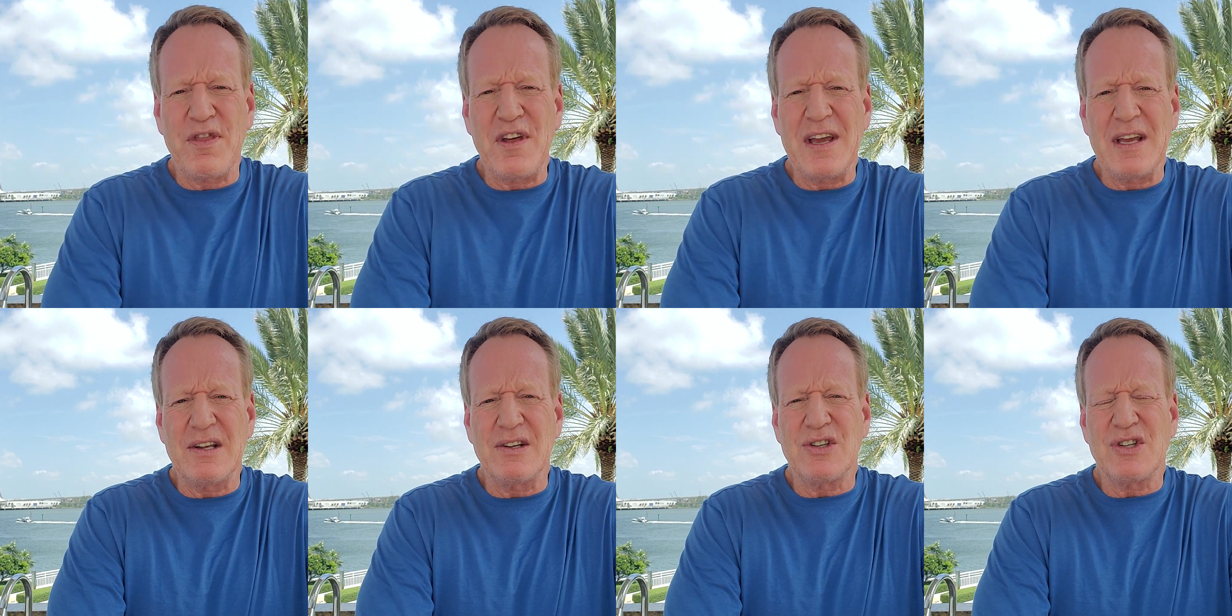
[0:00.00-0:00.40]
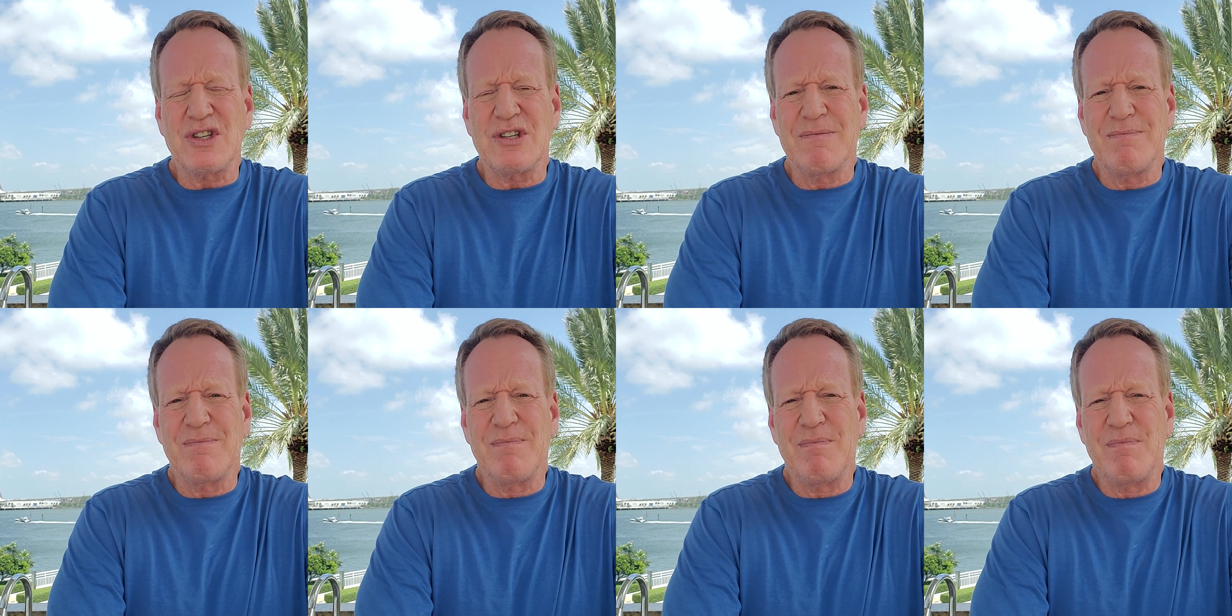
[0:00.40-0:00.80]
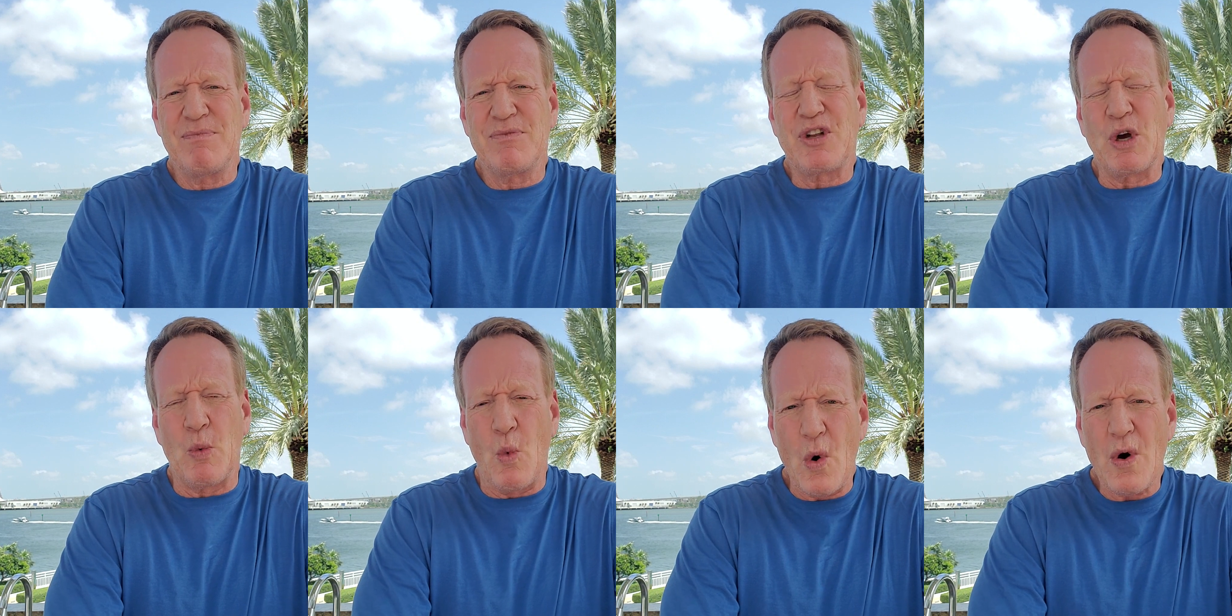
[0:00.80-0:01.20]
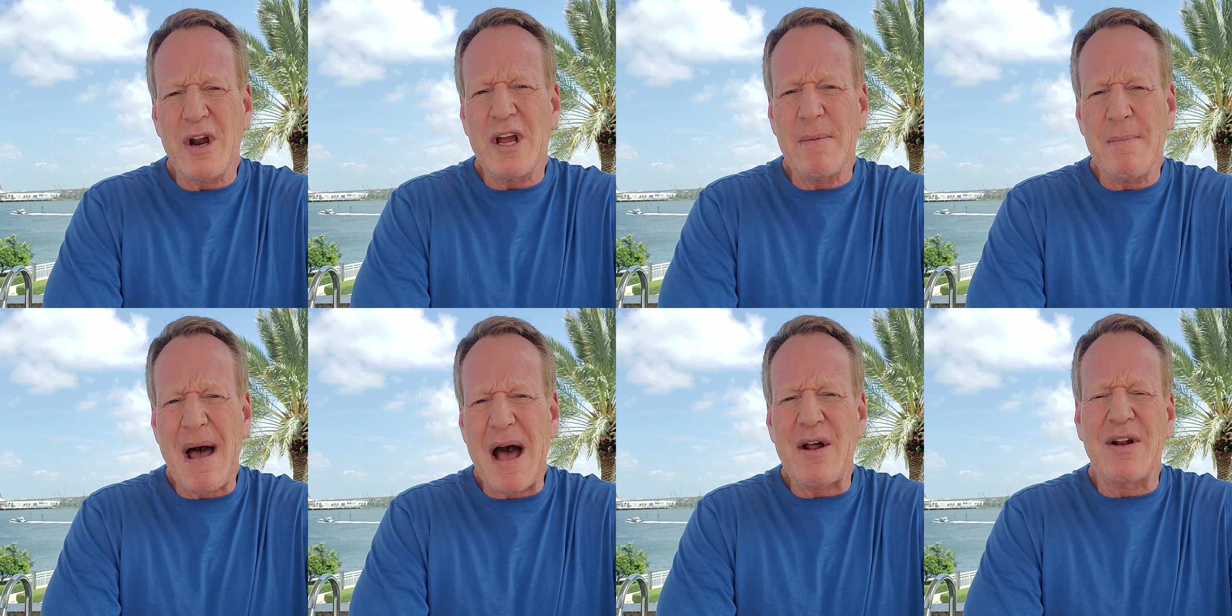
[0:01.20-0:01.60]
things to worry
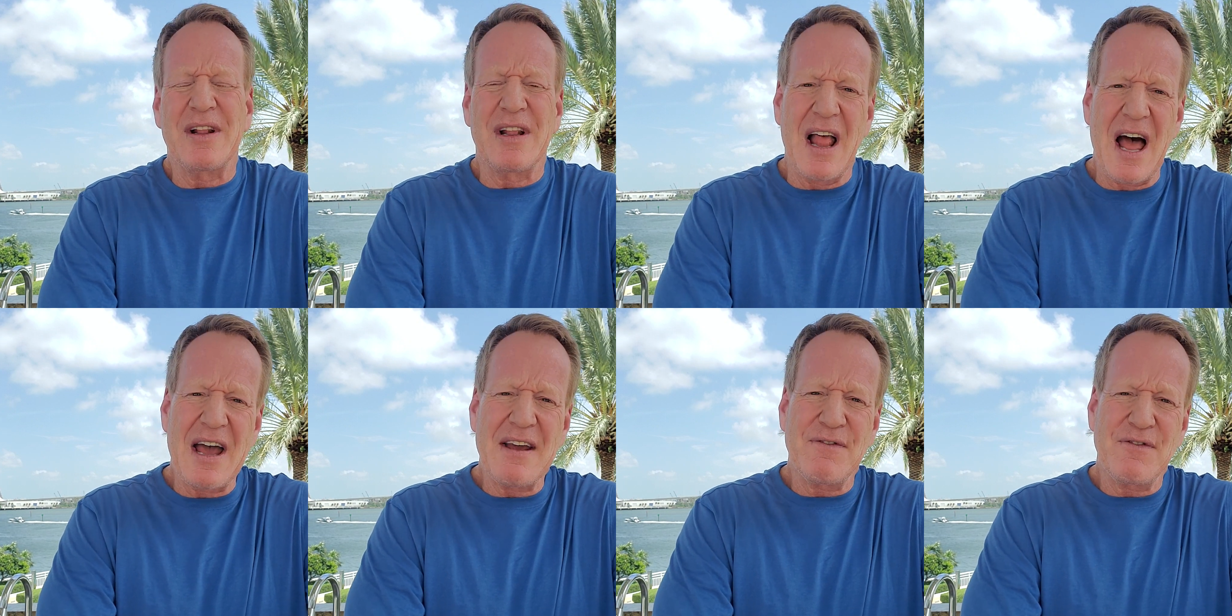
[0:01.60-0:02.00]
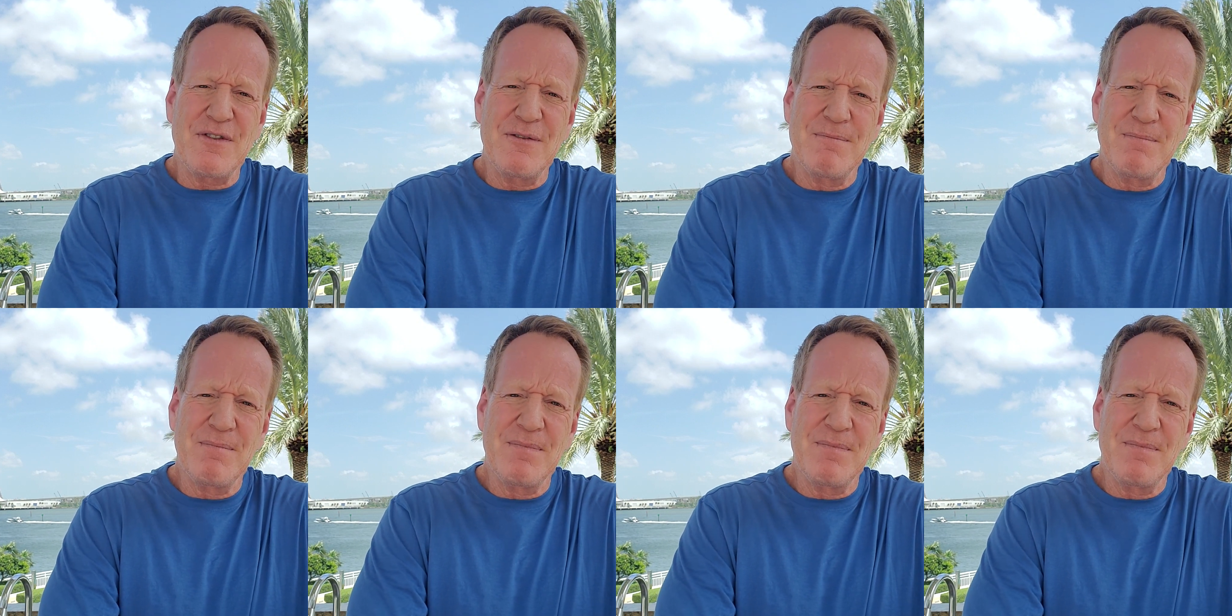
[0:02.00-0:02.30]
about in life